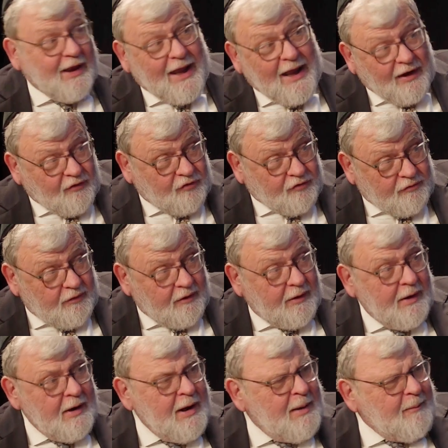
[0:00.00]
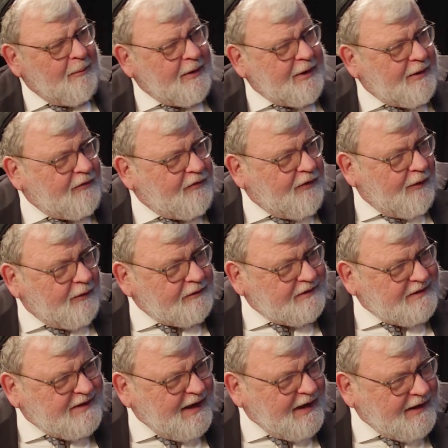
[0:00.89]
extra, but he
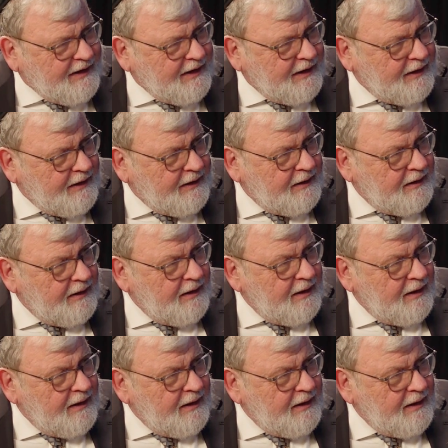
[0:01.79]
felt dignity.